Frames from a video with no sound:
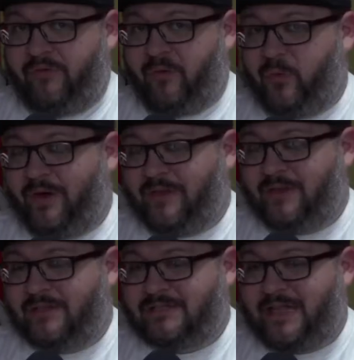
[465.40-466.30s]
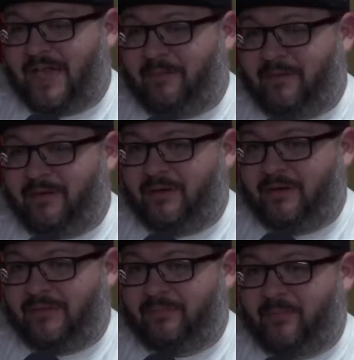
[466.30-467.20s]
when it does happen,
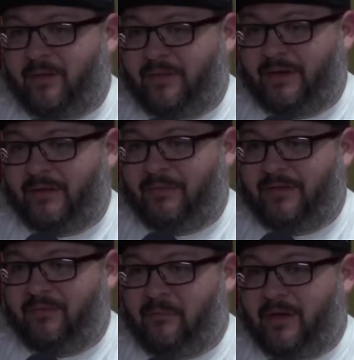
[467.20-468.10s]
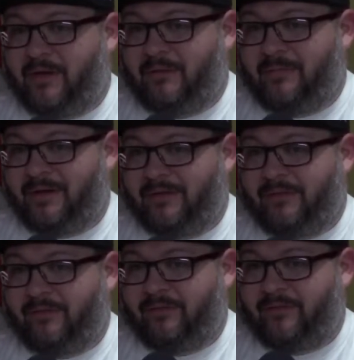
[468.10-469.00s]
it's probably going to be even better because
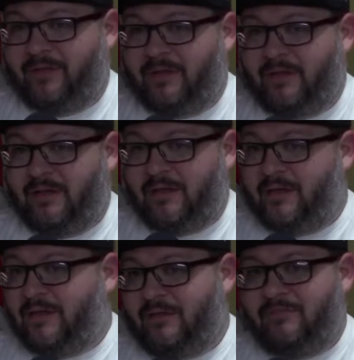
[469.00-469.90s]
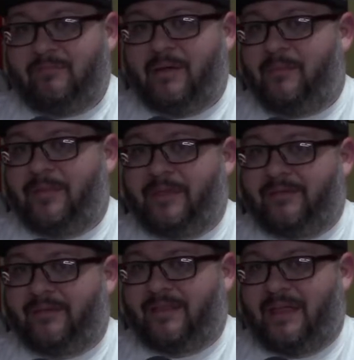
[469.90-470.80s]
of maybe things
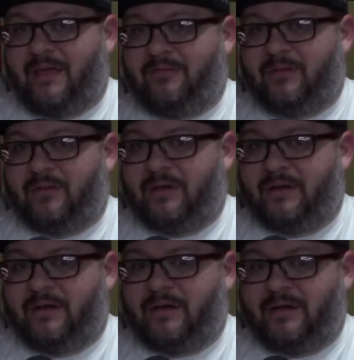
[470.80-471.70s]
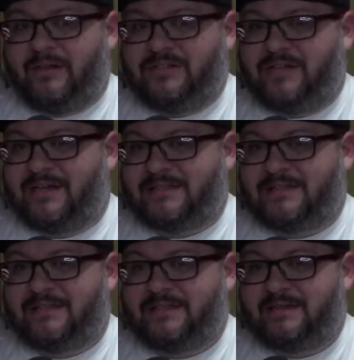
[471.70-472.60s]
that they have to
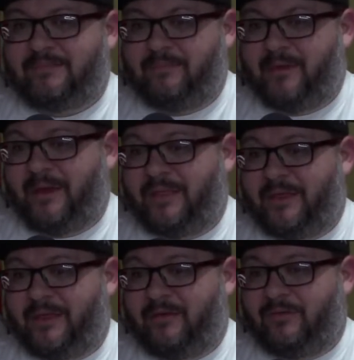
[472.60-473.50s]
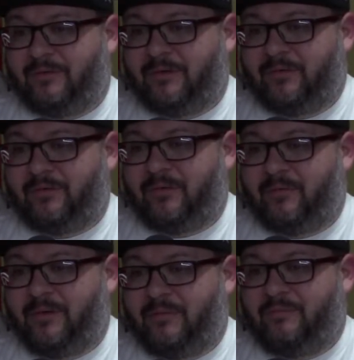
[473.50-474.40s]
adjust. But I think it'll still be
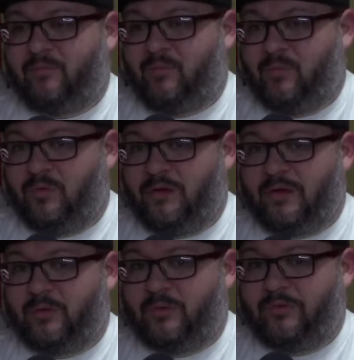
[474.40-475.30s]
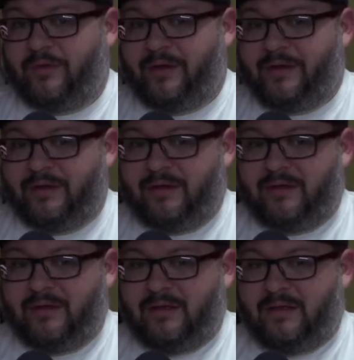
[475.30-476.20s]
a really cool event
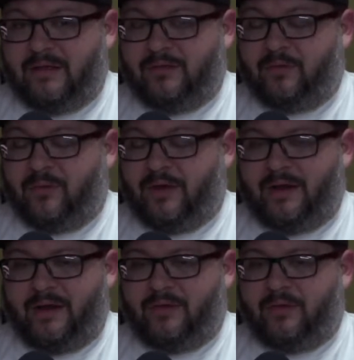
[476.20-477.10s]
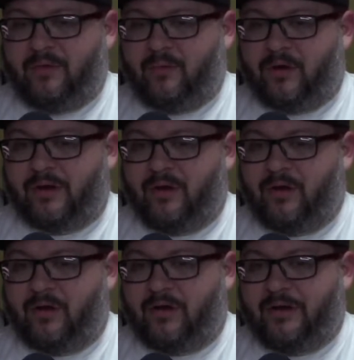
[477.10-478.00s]
either way. And I know they're working hard on it.